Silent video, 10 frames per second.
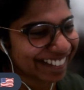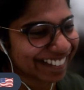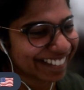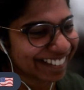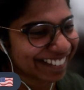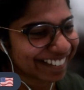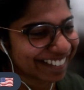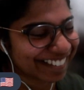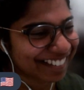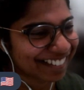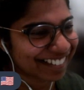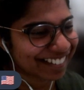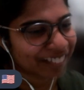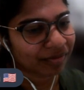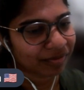
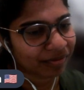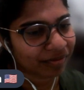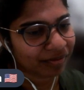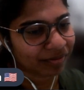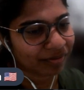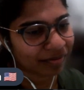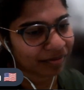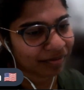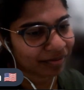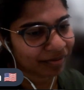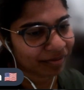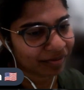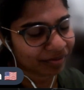[no speech]